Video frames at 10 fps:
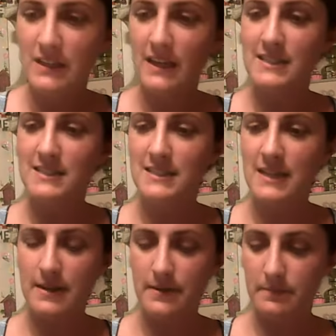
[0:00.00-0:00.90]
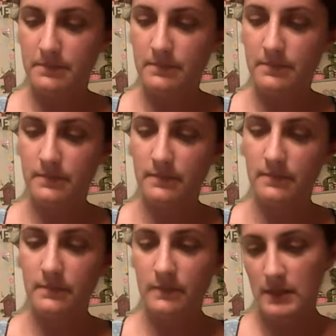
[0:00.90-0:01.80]
It's um
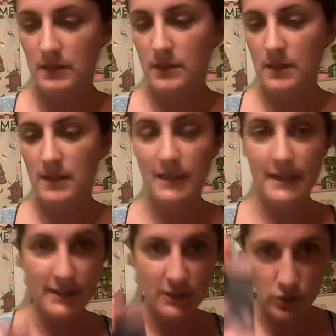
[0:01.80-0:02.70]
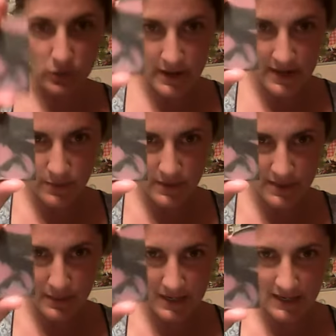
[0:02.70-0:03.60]
like a gray with a
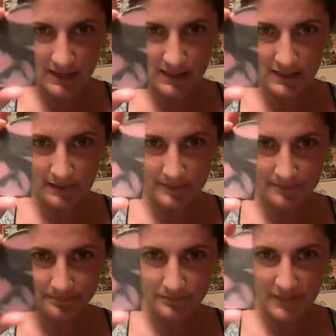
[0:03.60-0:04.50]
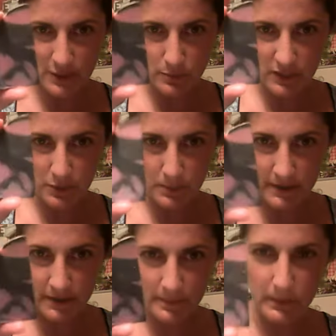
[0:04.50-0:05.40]
pink. It's much
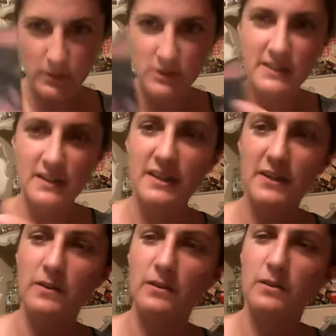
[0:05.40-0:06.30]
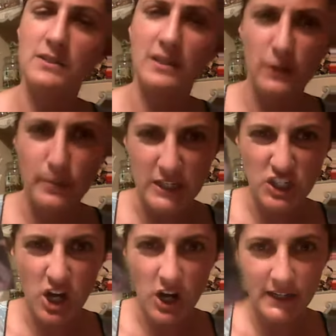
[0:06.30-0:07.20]
prettier in person. On here it looks a little bit
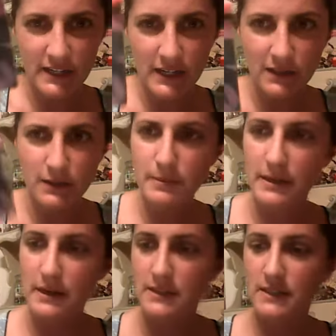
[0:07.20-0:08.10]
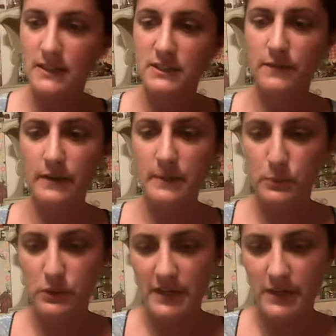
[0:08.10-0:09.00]
chalky colored, but it's it's very
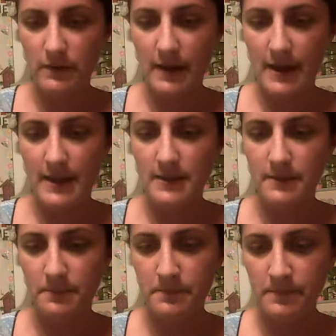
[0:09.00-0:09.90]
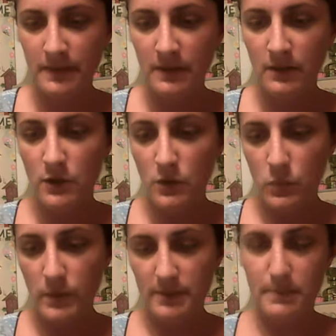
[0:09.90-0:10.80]
pretty gray
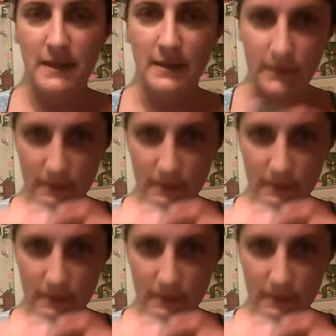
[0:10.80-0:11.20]
with pink.